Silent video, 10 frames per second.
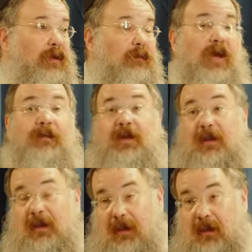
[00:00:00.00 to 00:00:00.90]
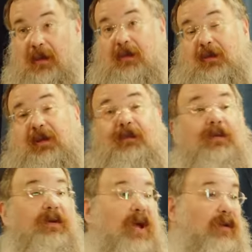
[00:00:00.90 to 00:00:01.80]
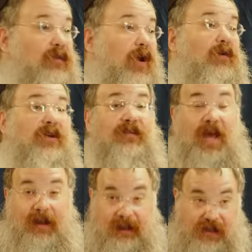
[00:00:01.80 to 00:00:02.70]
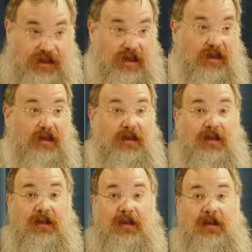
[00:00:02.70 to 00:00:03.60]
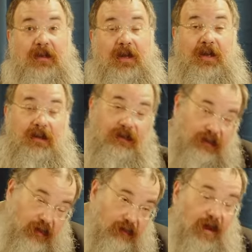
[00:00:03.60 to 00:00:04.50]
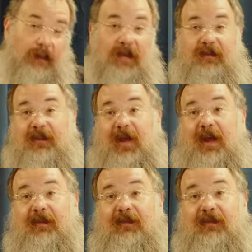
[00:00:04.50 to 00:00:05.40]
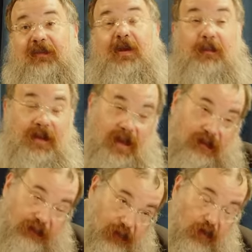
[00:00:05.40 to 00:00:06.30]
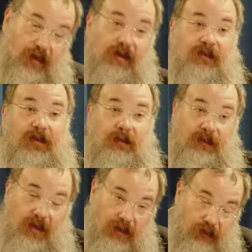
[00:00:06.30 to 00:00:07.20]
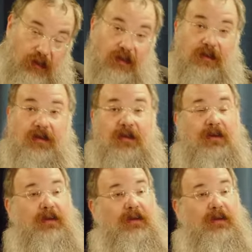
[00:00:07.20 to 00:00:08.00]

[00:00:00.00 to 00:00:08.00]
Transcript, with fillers: And maybe he couldn't even learn on his own. He sat at the shiur and he listened to the rabbi's class, but he had to focus and it was hard work.